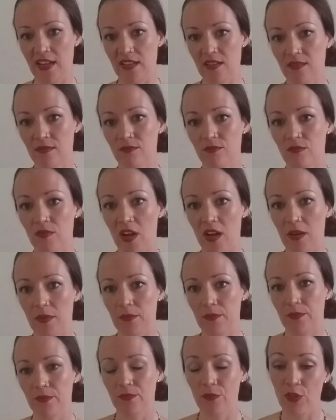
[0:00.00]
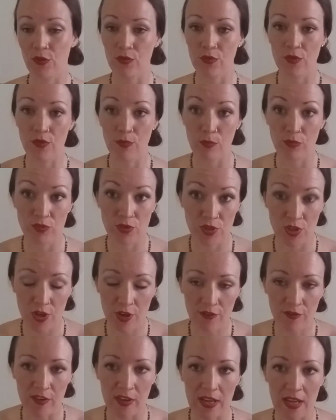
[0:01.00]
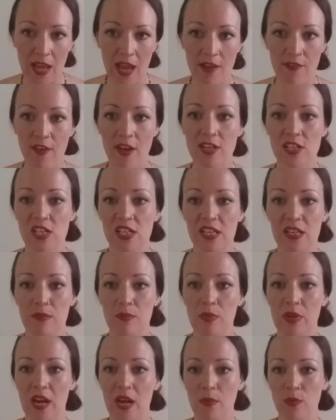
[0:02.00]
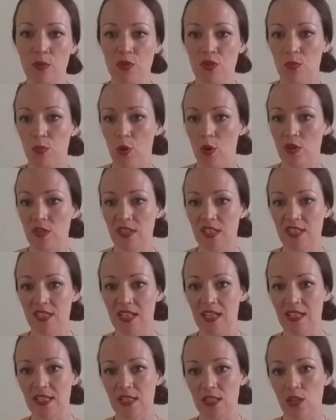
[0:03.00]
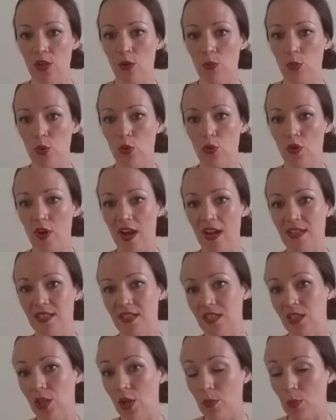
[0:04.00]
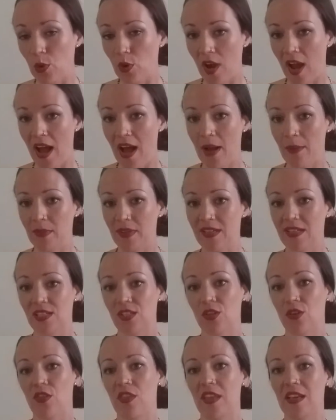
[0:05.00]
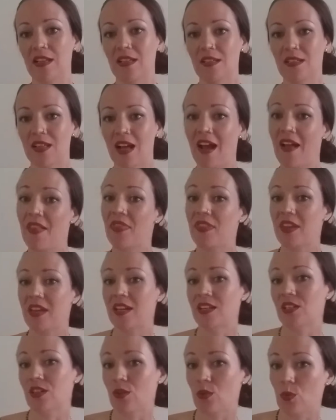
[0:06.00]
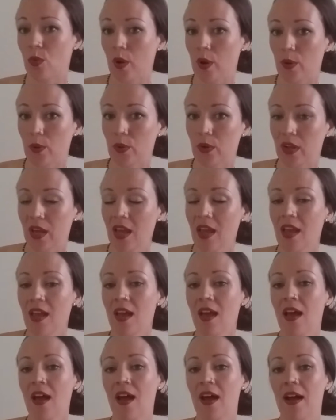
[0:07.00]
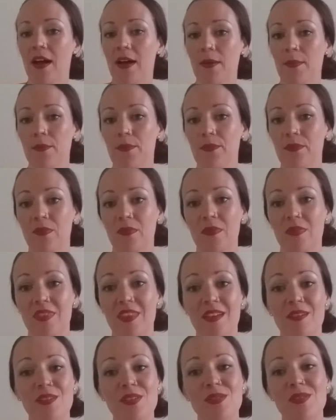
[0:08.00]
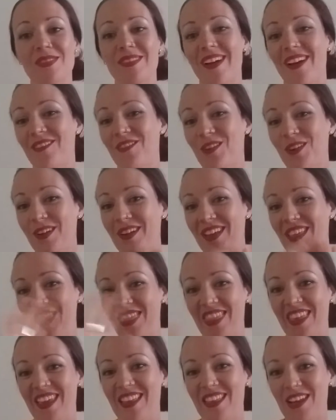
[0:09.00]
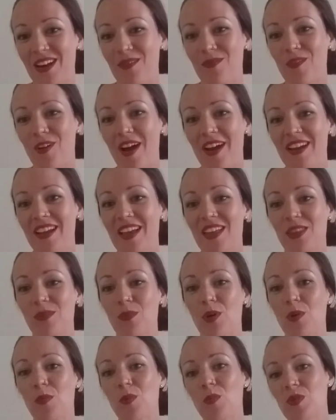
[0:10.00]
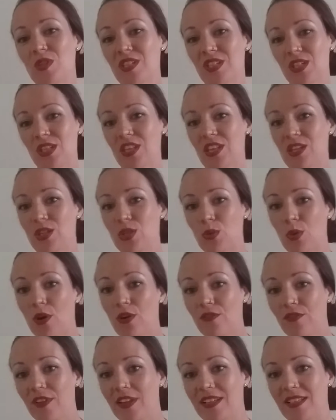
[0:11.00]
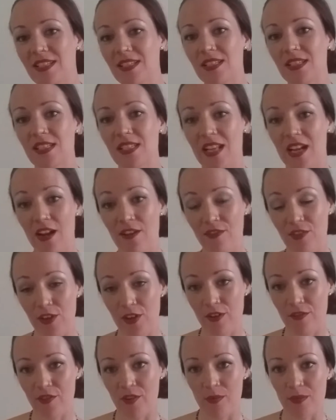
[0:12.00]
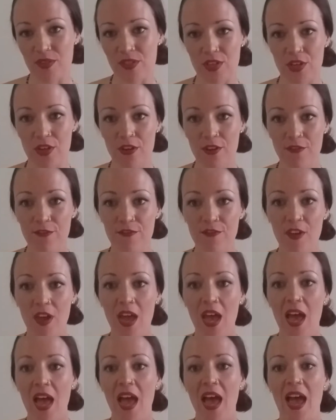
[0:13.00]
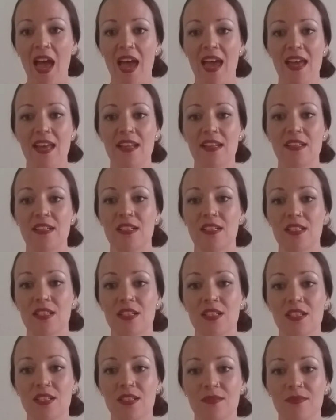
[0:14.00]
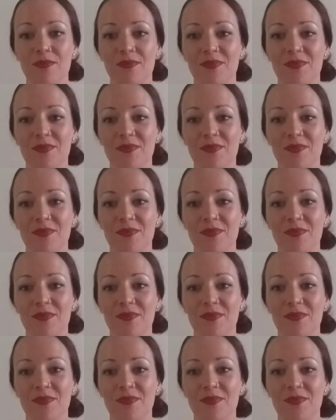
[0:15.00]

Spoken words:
I, through surfing, have actually been able to process things a lot more grounded and a lot more calmly, so things aren't the end of the world. I've got a thing that I'm writing at the moment, which is the 12 lessons that I've learned from the surf, and